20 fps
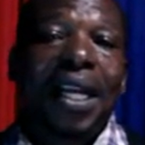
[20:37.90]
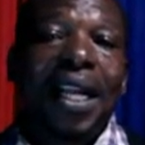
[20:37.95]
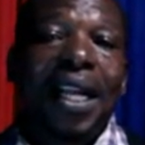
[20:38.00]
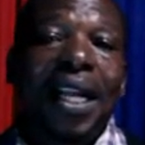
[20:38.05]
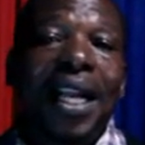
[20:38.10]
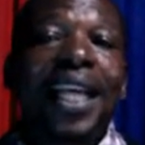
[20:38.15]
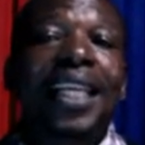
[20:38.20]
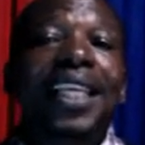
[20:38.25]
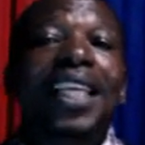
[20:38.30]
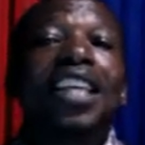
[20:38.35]

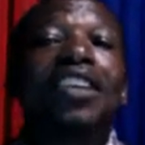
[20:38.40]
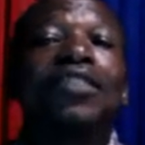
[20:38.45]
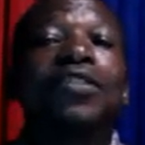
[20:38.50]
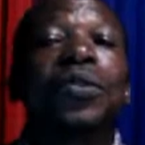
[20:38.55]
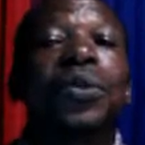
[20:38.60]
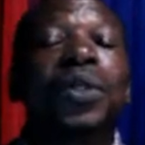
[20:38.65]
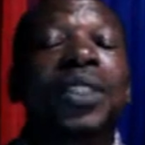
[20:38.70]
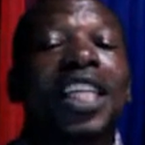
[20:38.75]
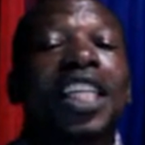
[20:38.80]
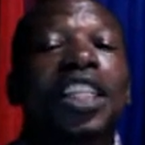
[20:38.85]
Like if
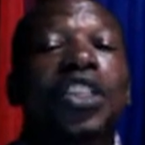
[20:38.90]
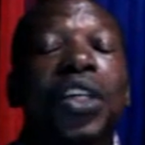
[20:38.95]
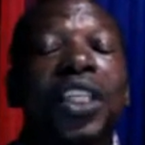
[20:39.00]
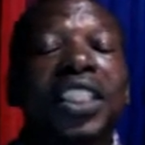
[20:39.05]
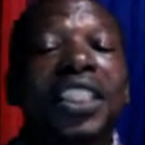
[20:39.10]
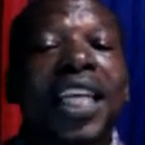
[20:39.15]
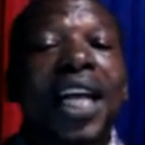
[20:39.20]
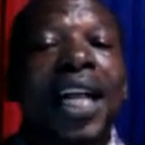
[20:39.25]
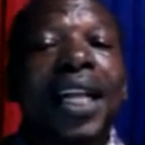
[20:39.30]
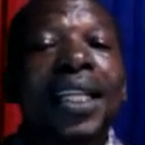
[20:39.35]
you tell
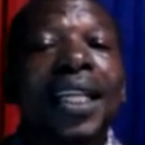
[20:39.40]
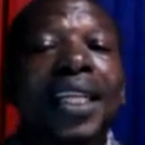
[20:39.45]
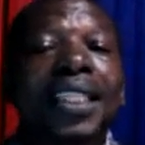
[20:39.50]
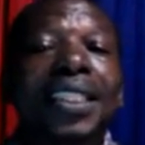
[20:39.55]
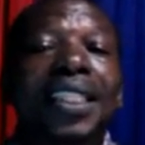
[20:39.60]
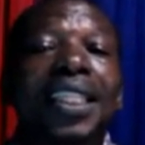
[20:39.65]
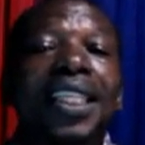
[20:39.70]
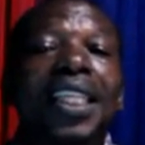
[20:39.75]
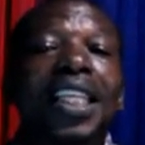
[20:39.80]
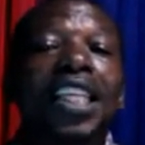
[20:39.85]
your child
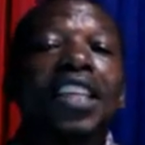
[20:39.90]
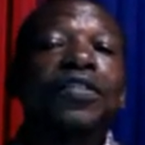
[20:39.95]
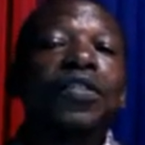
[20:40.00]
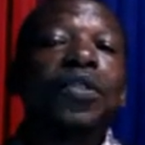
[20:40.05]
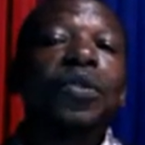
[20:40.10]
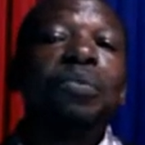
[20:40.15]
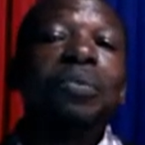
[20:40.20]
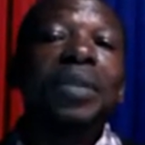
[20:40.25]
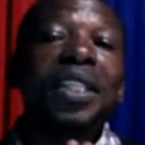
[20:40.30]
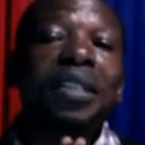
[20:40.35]
that if
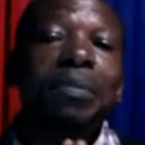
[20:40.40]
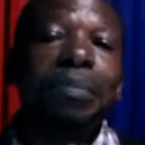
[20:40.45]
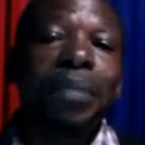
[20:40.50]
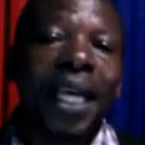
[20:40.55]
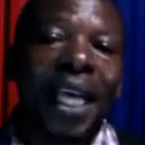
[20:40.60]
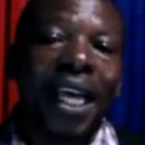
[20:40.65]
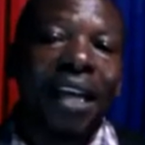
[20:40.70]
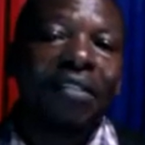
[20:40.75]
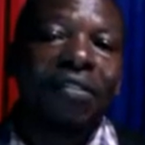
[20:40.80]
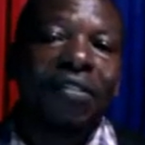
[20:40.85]
you
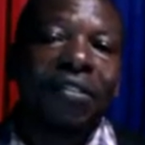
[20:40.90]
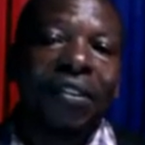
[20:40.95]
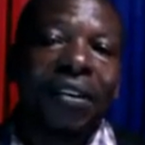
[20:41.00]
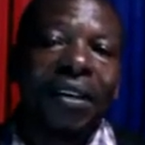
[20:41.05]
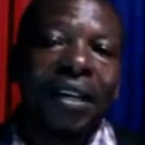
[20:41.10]
misbehave,